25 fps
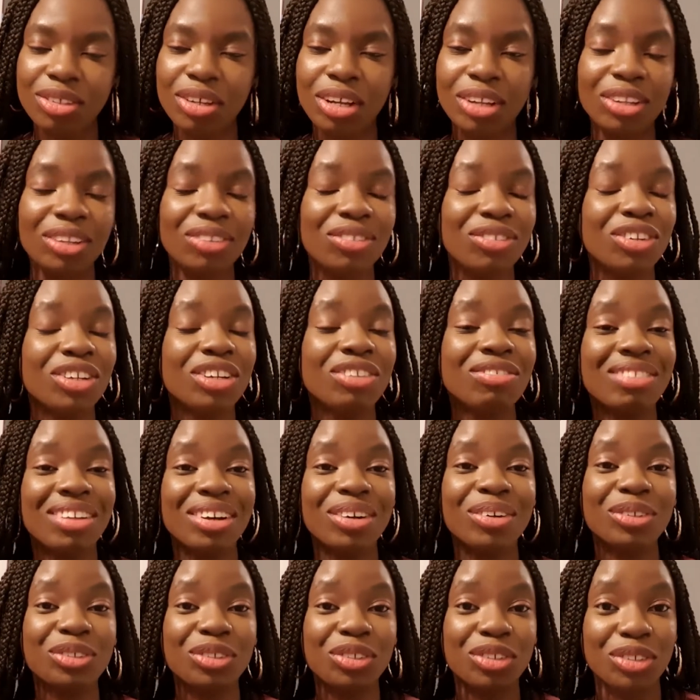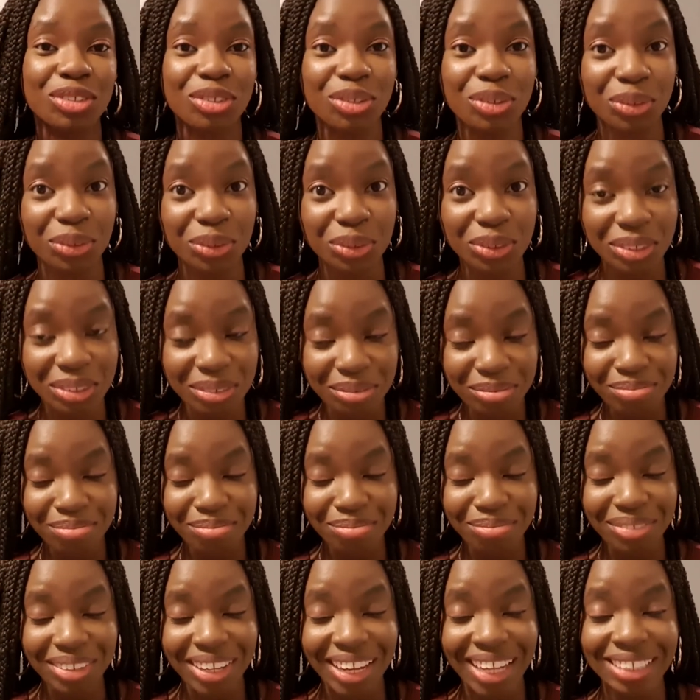I don't even know if that audio is good
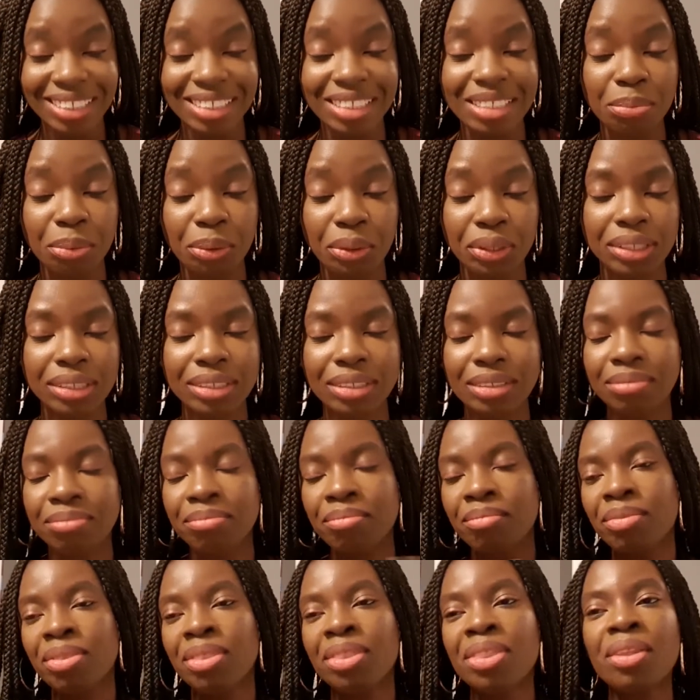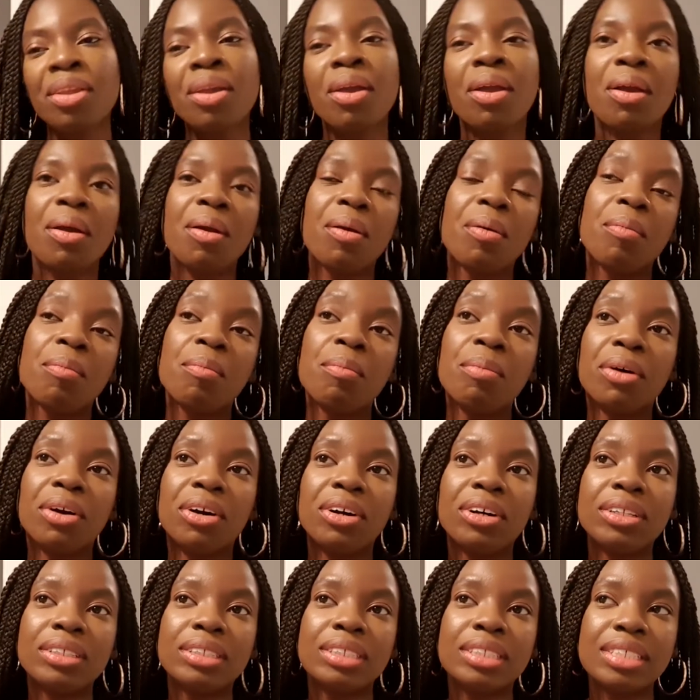at this point.
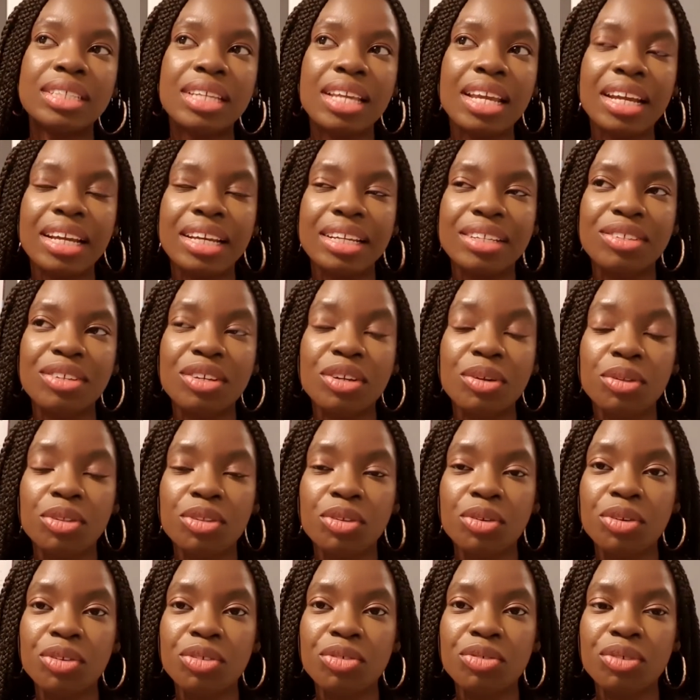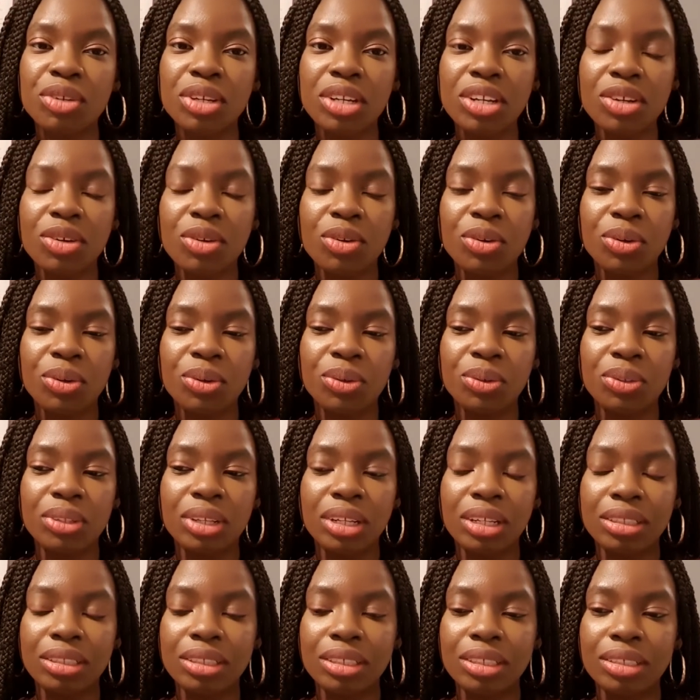But yeah, so it was really cold,
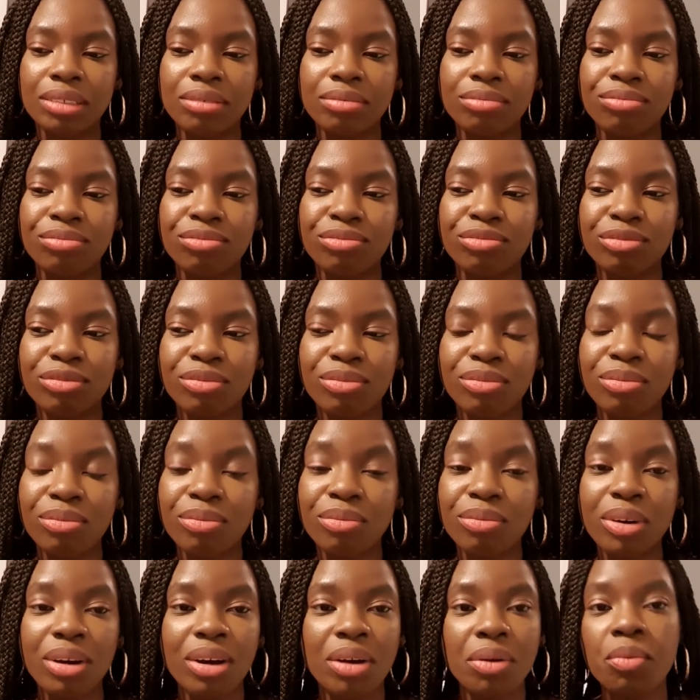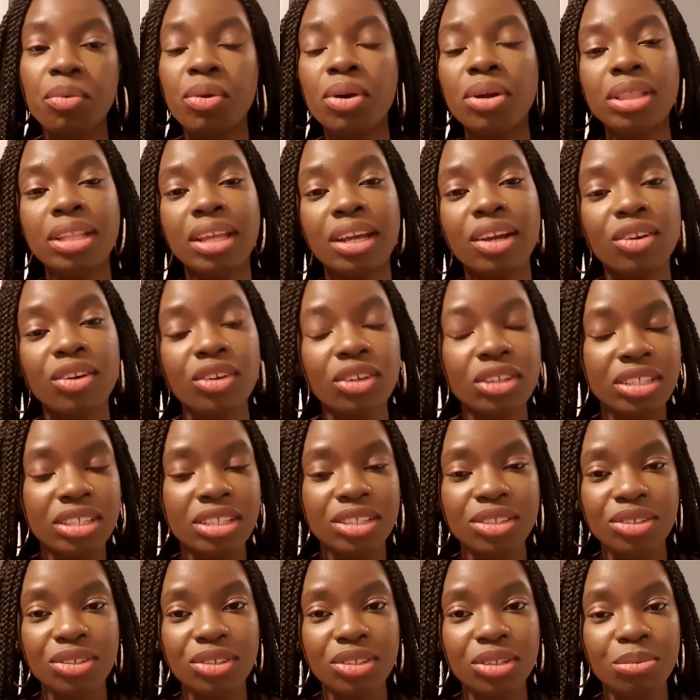and then when I got
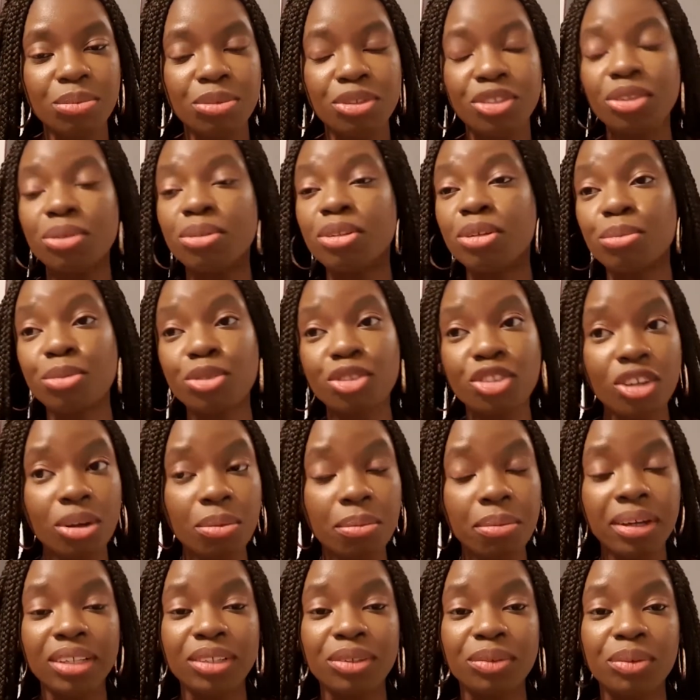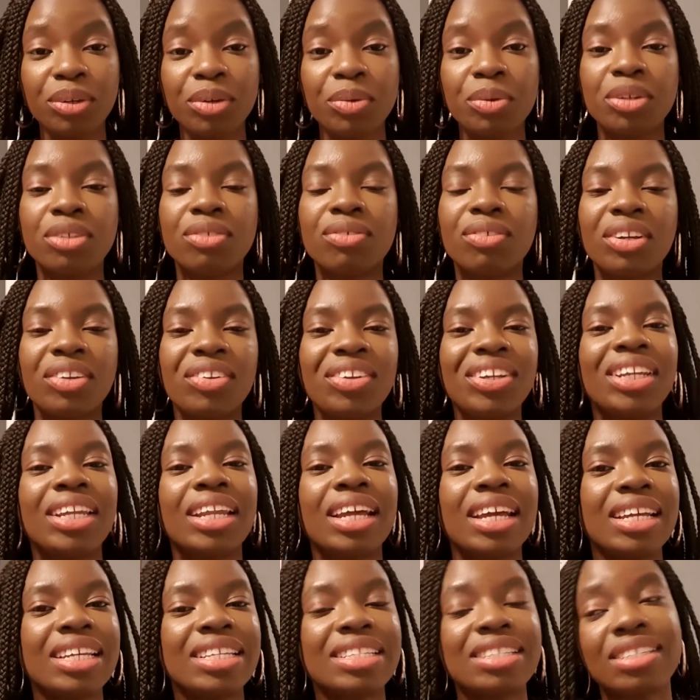into the museum, by the way, was very
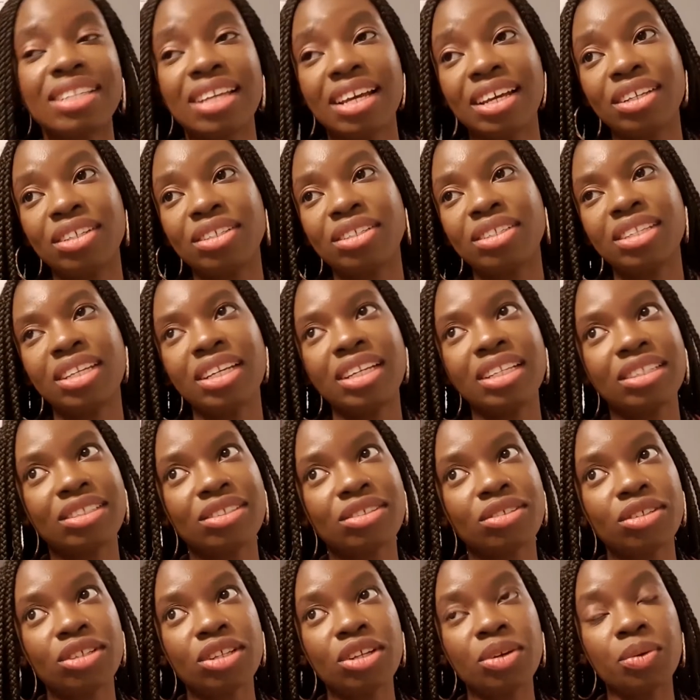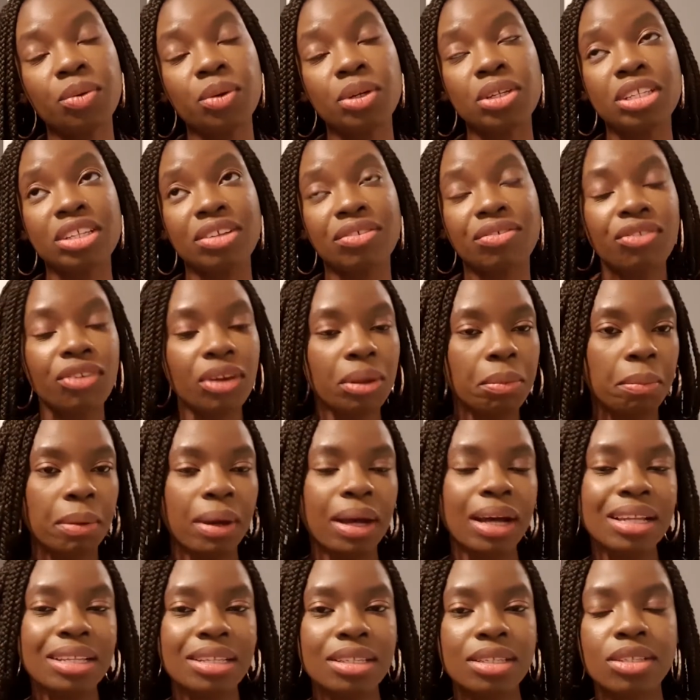nice. I said today was a free
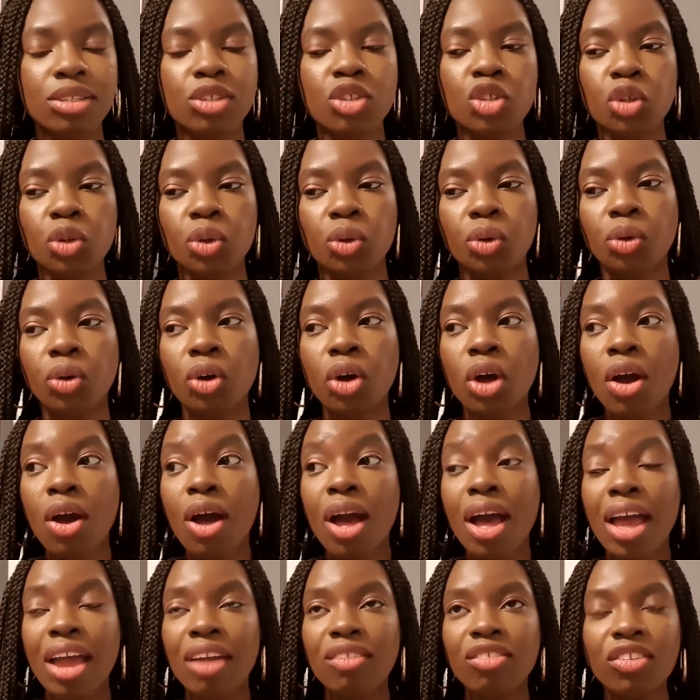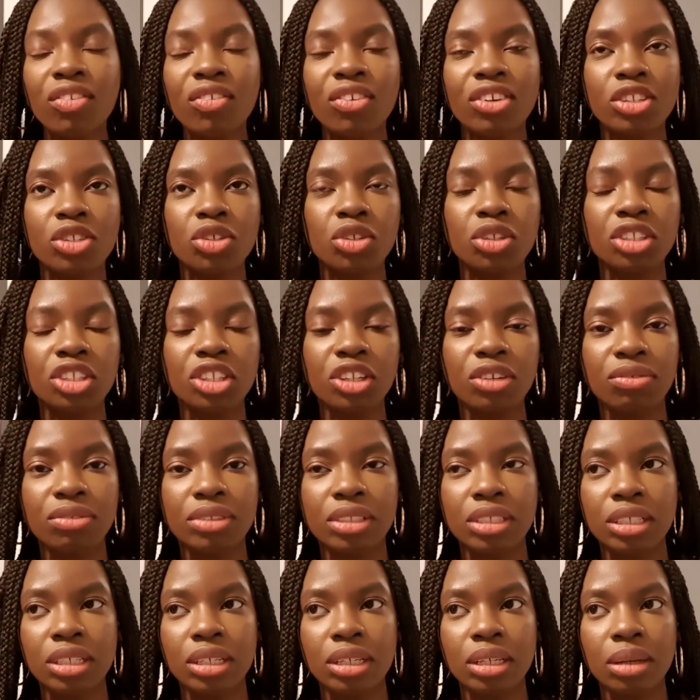pass, so every first Sunday of
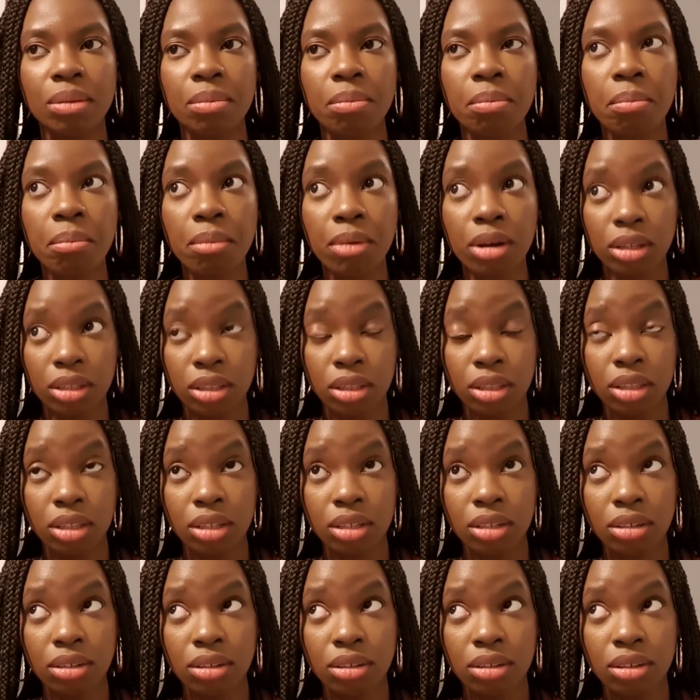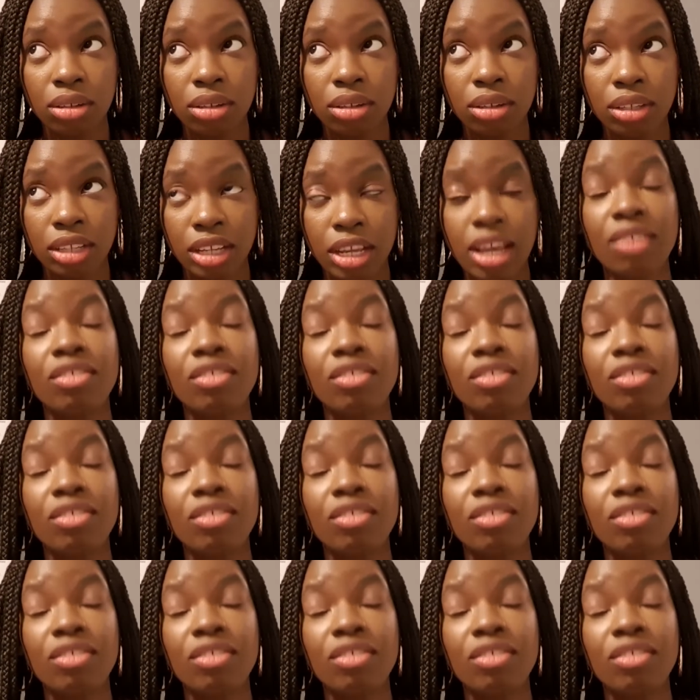the month, you